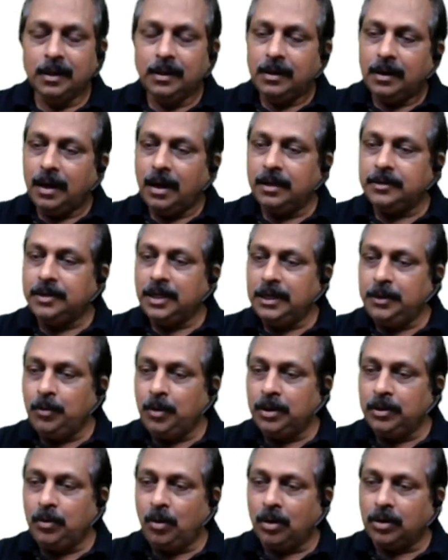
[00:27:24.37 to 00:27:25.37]
Has
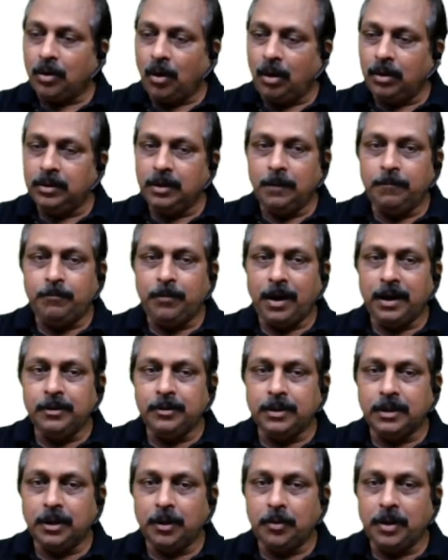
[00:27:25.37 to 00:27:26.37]
anyone got all the
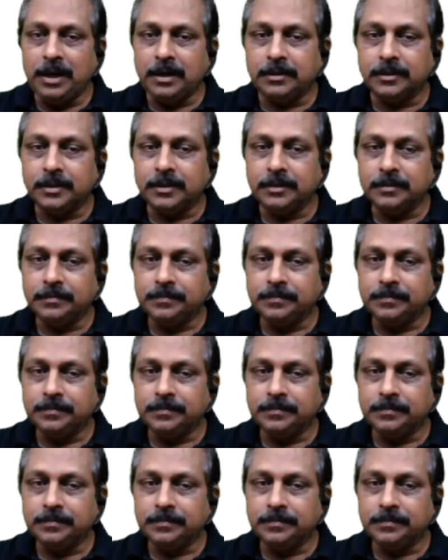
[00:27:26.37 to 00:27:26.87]
5 correct?